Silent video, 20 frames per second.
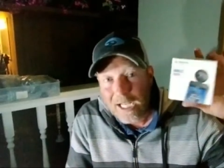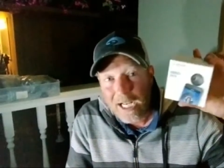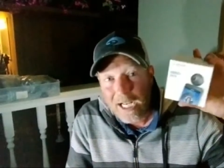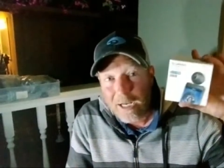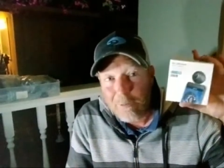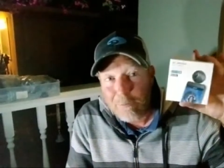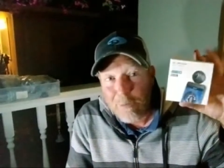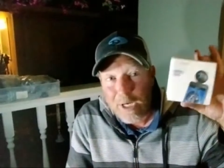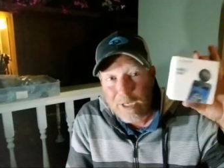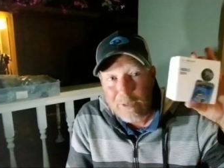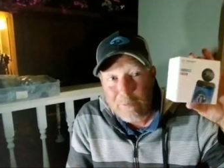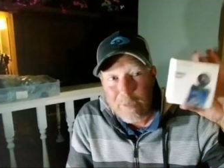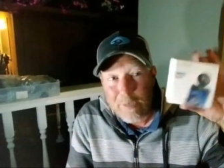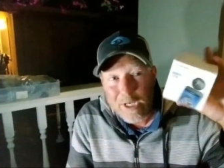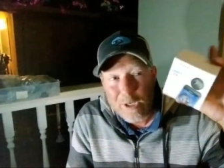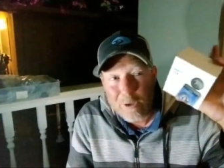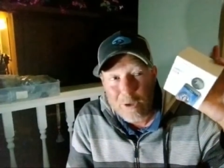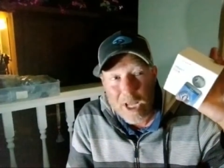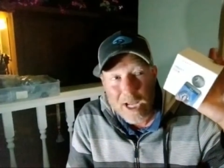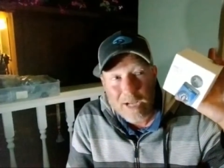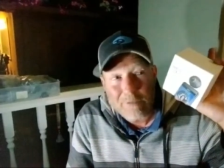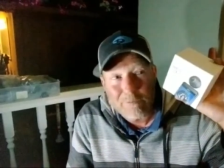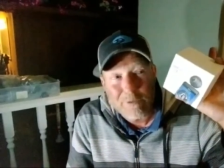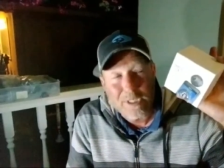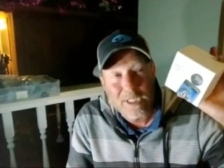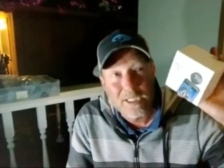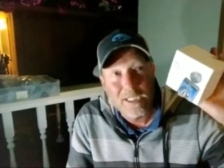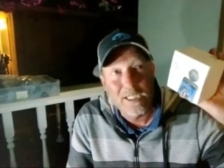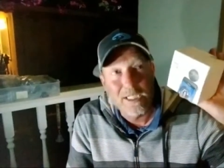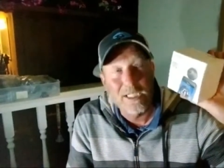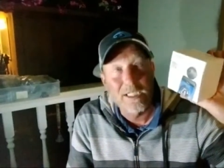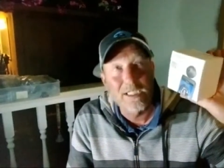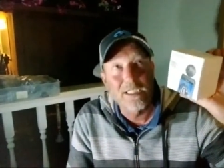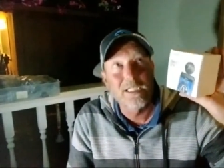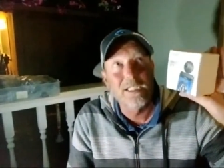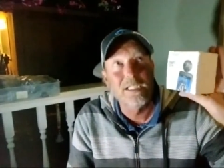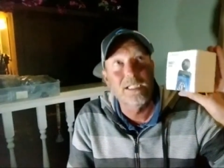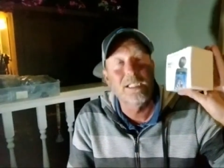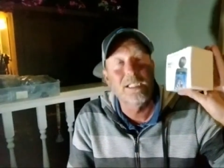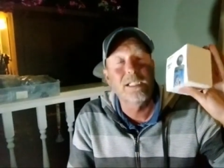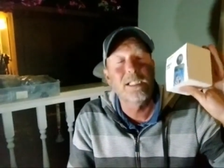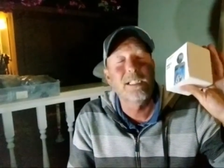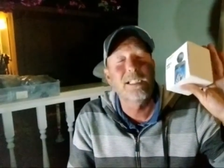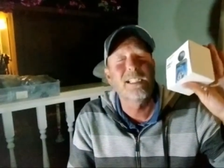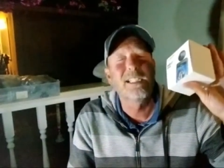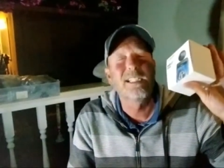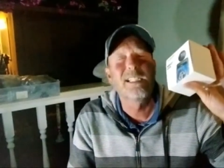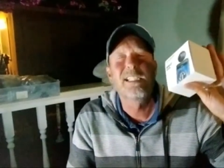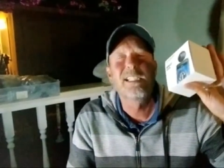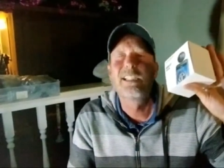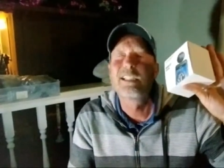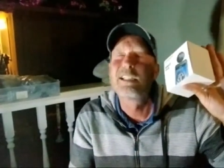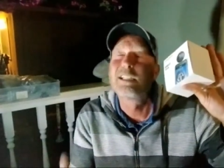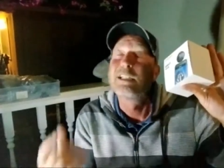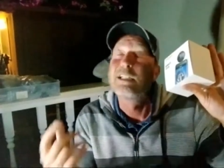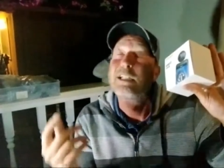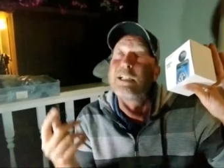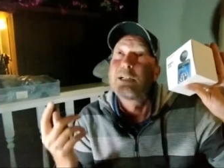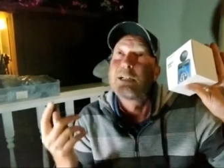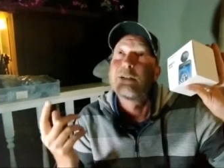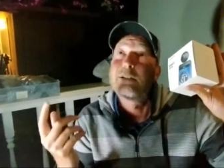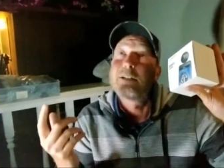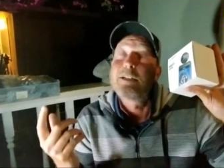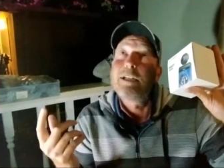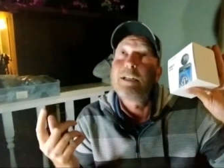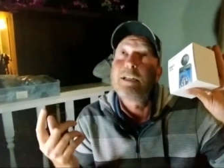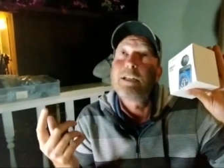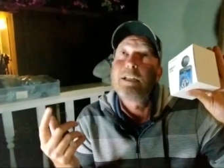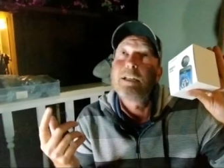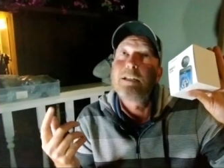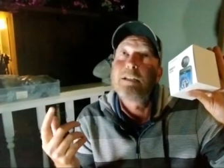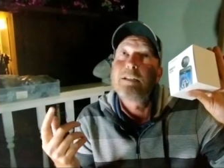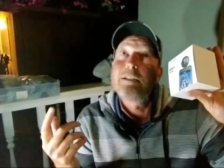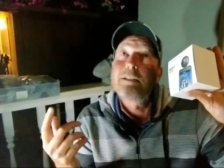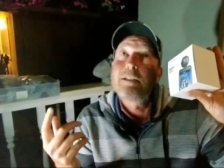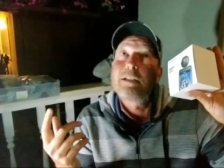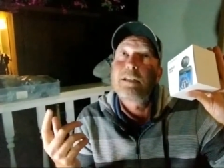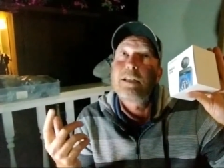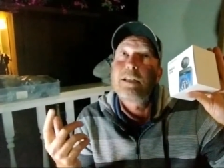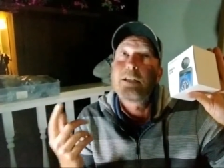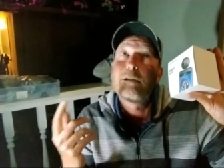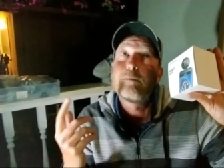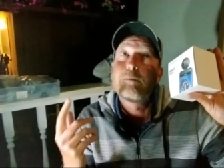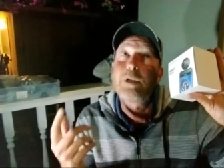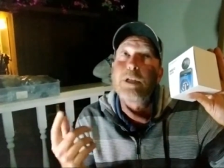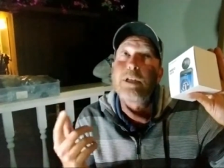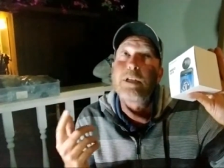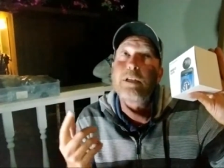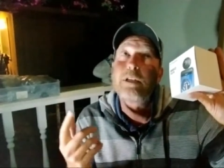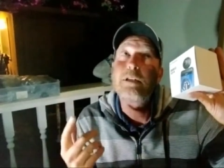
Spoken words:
And I'm probably gonna go live with it on Day, Sunday, Monday.